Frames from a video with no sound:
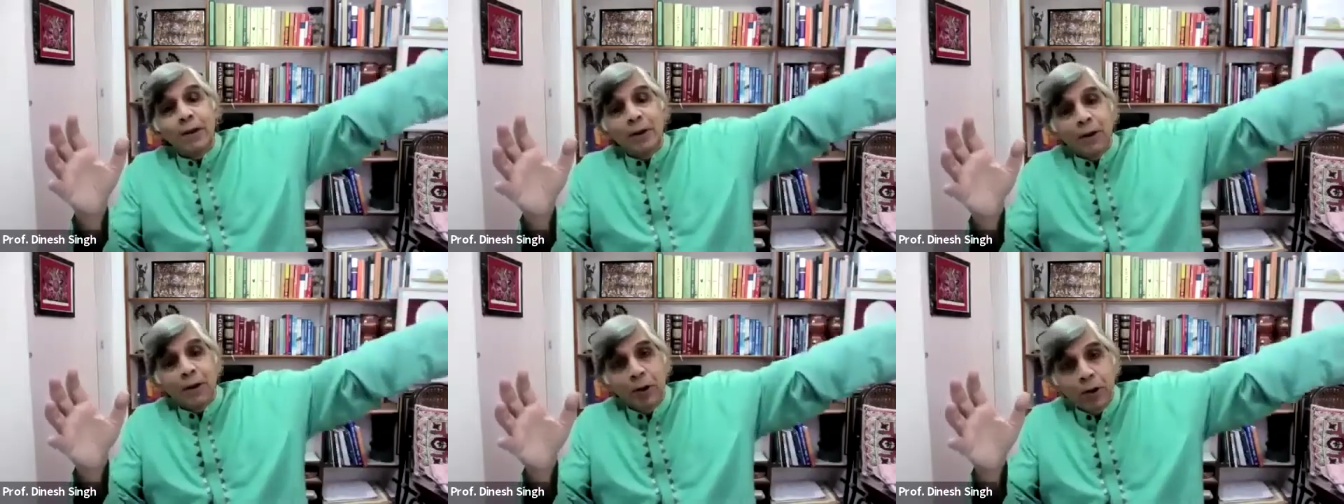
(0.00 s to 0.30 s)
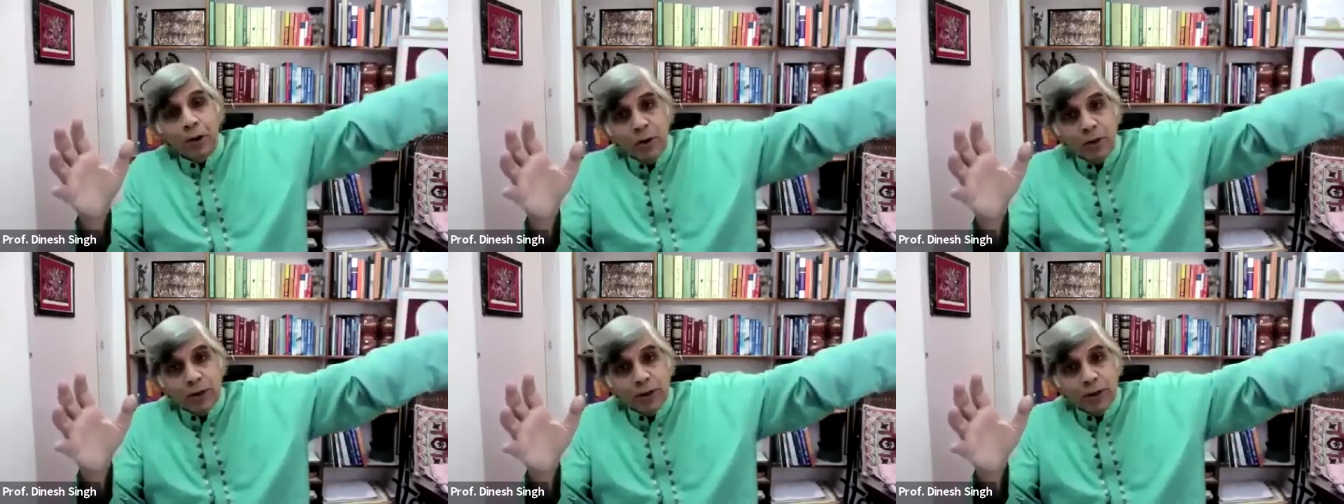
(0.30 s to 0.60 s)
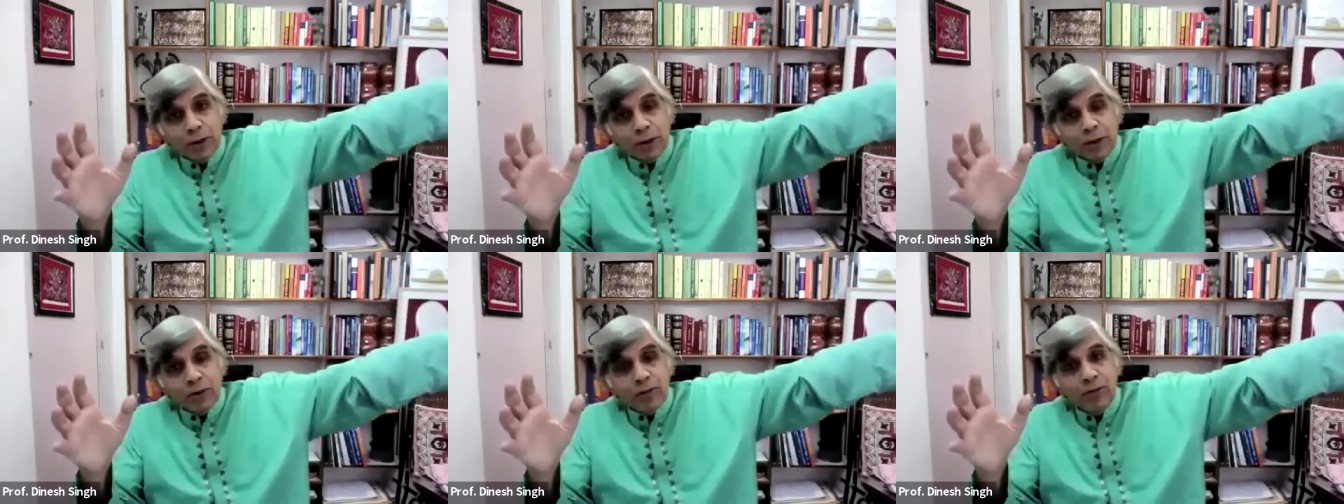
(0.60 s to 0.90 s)

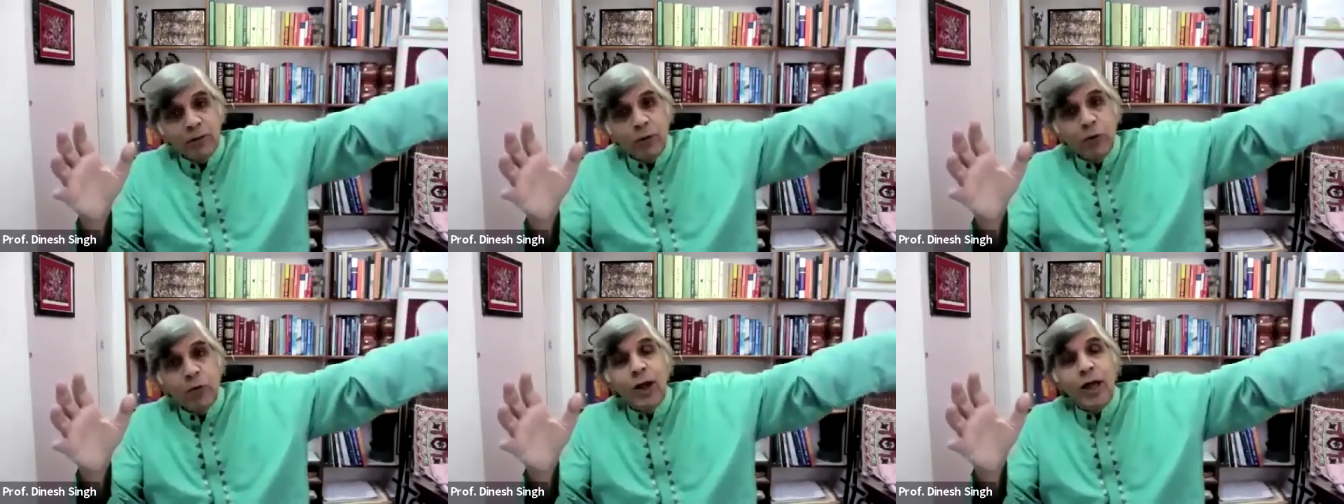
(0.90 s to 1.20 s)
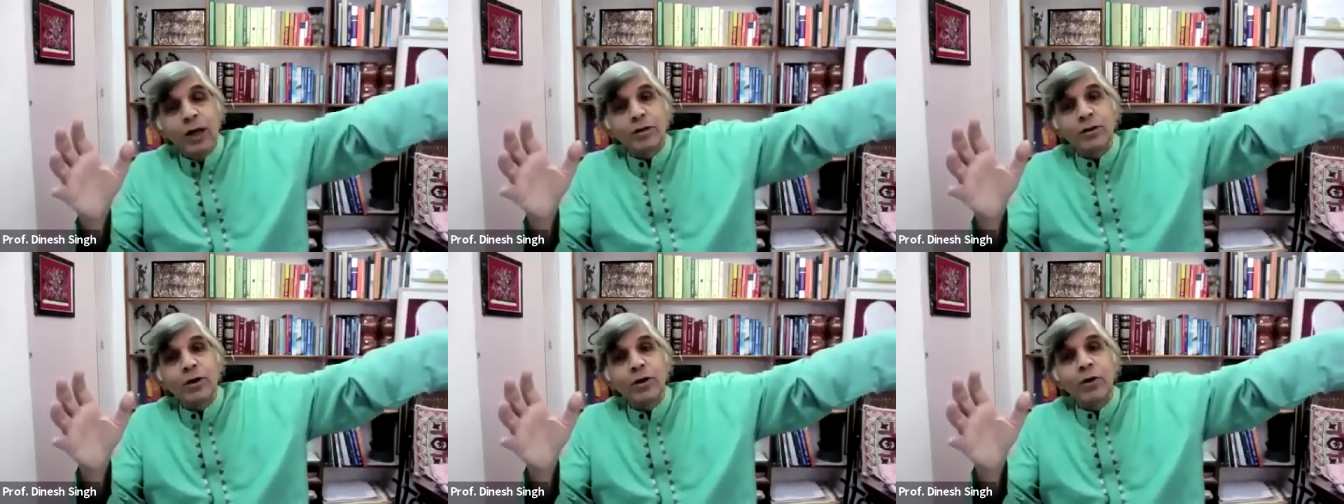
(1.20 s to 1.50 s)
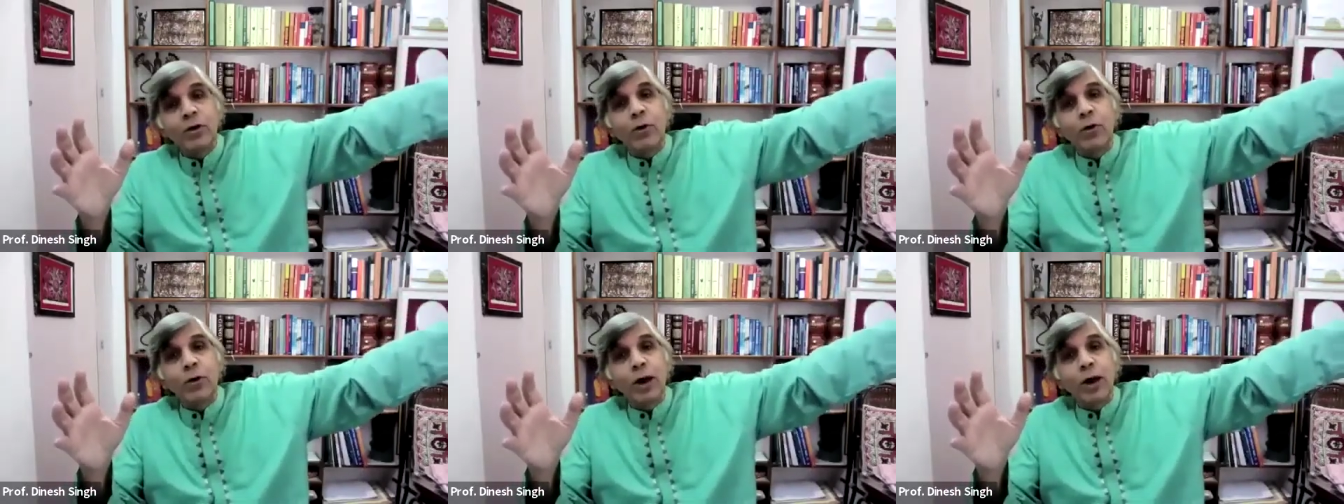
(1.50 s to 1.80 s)
just a few days
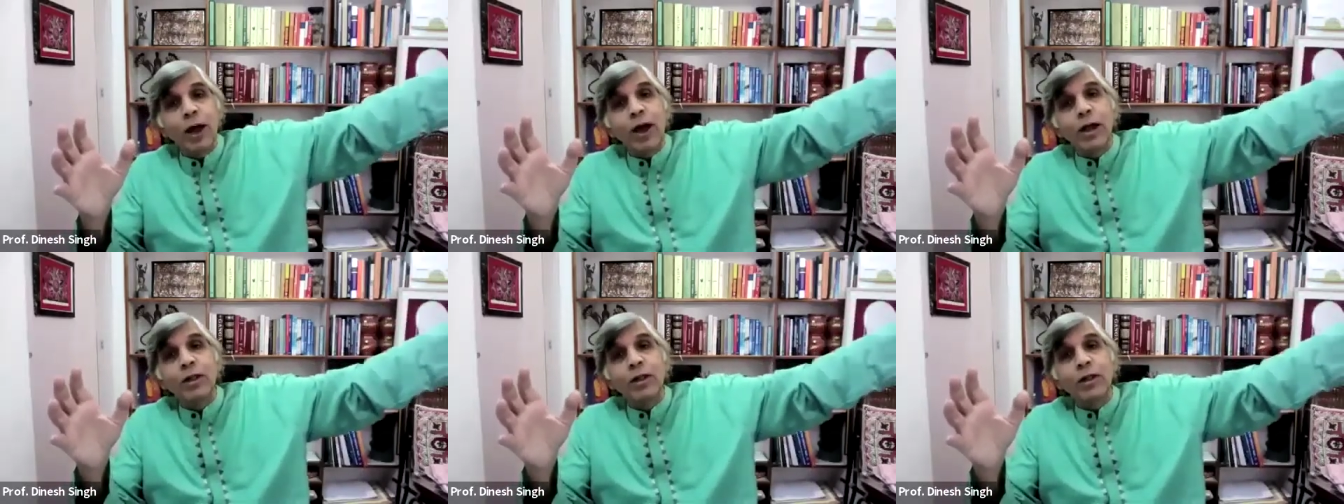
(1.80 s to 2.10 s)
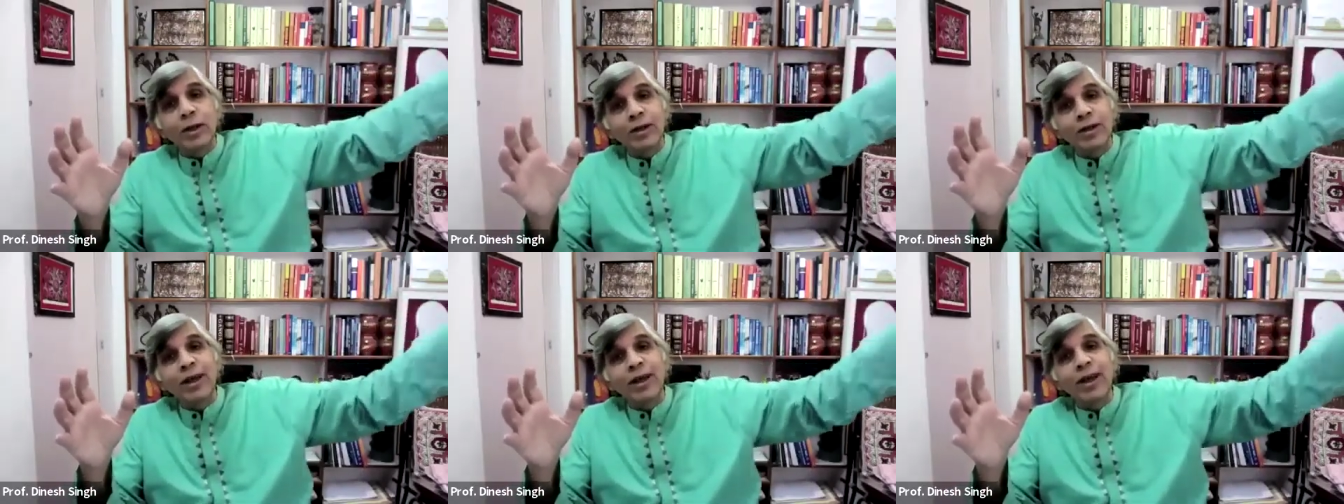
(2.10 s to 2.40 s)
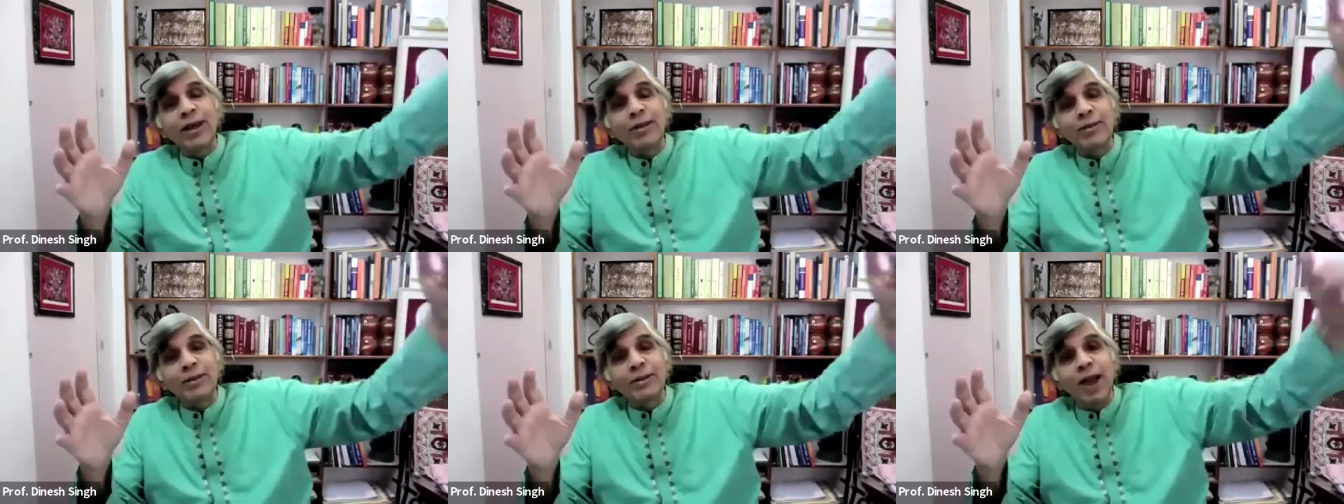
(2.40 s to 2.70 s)
ago, and it
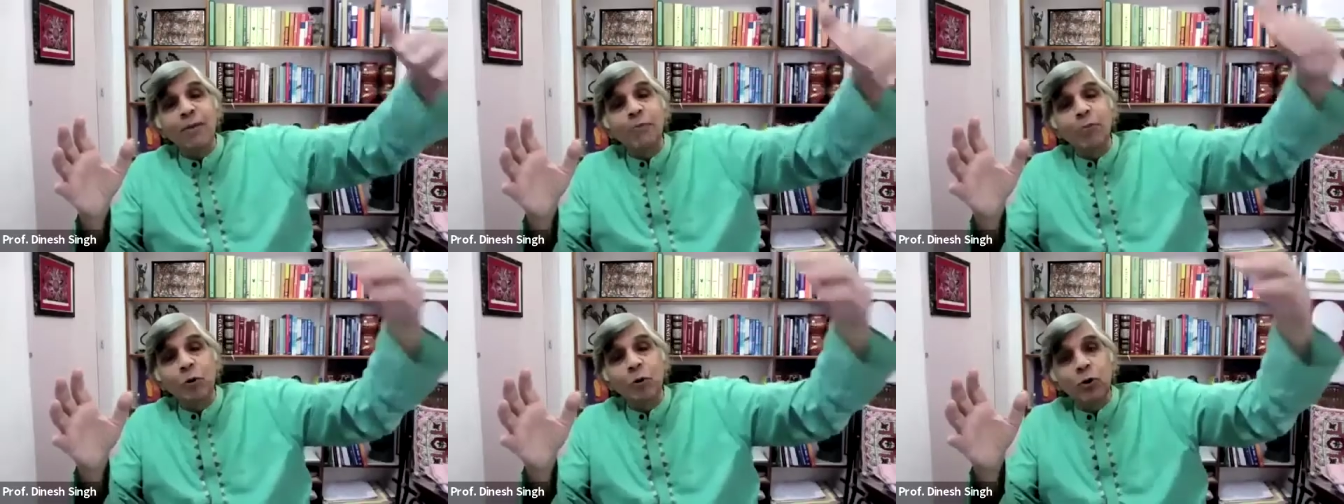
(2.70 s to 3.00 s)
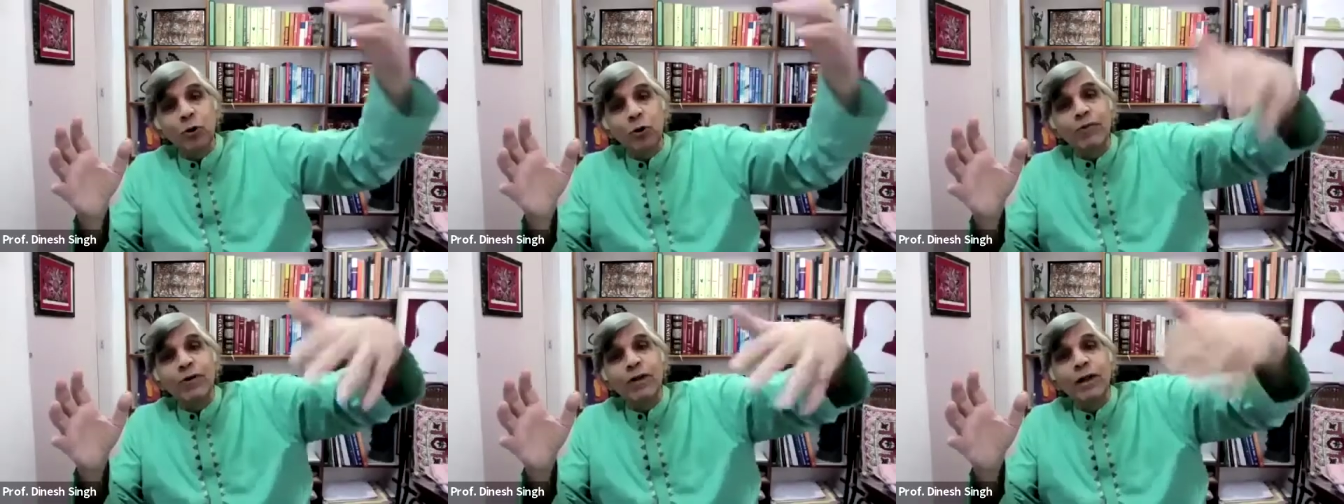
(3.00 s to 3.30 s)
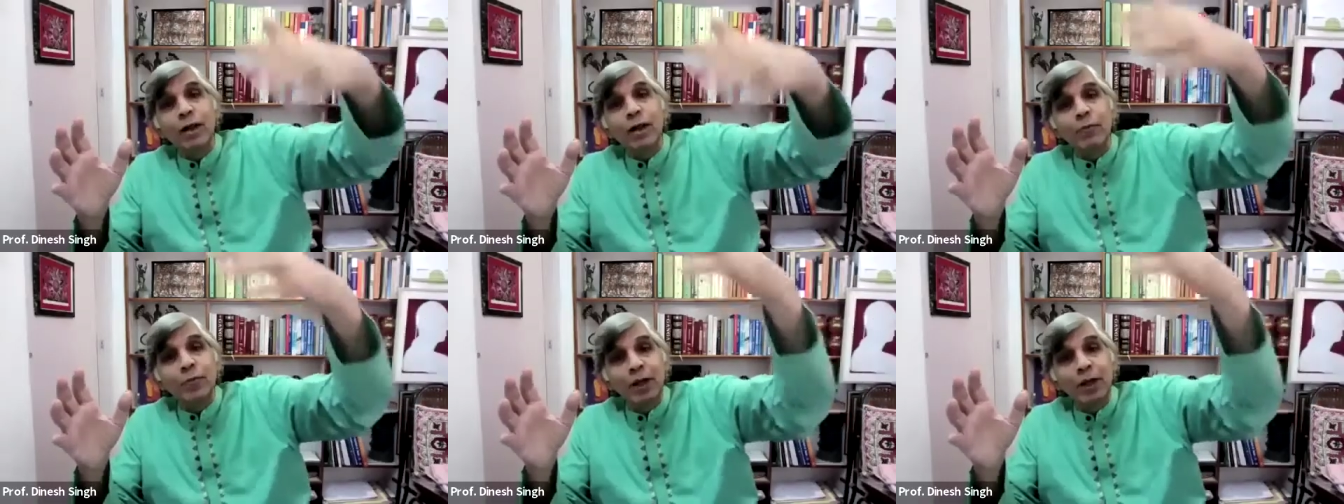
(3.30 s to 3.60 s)
takes time to
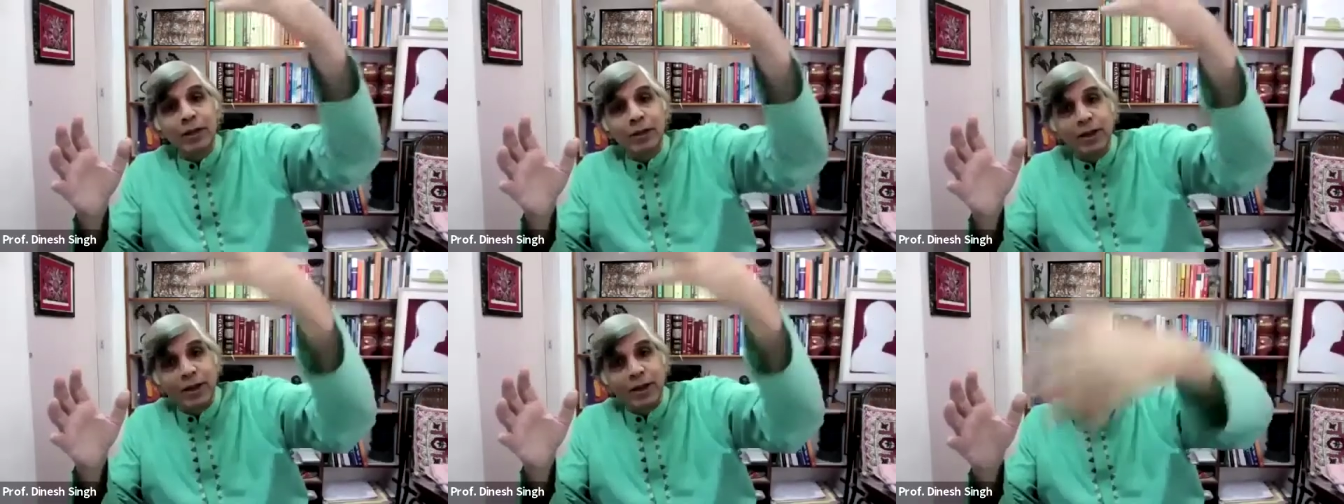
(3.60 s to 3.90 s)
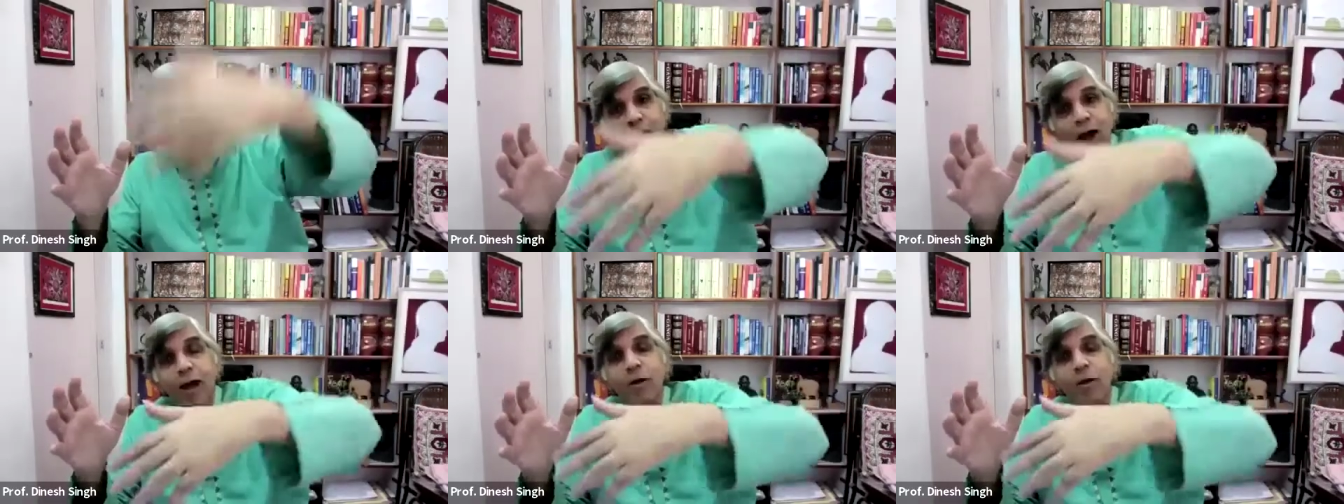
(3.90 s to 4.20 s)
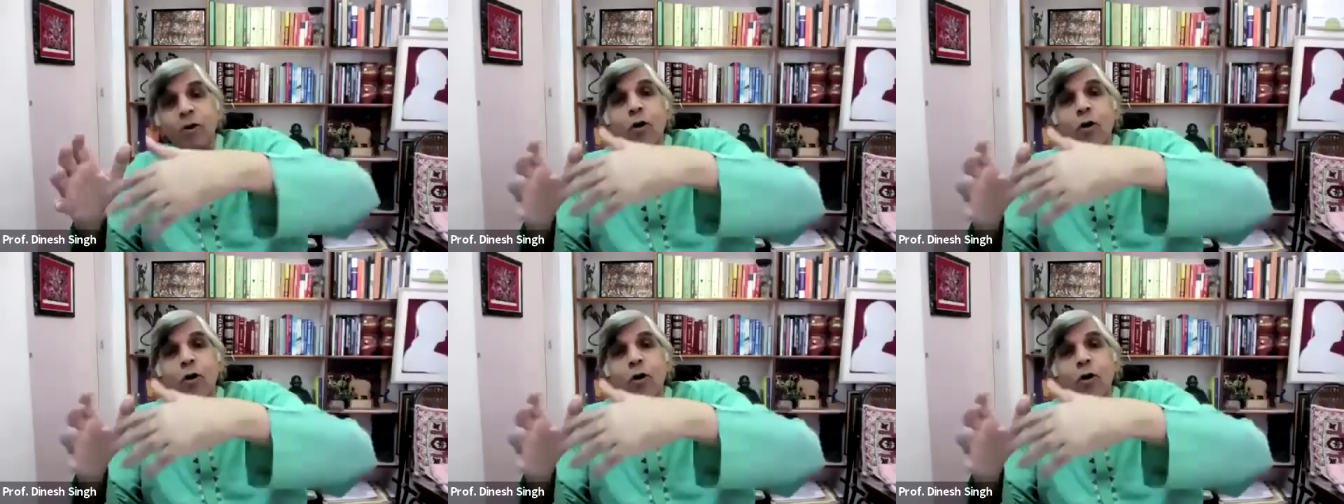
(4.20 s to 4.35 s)
develop, then they die.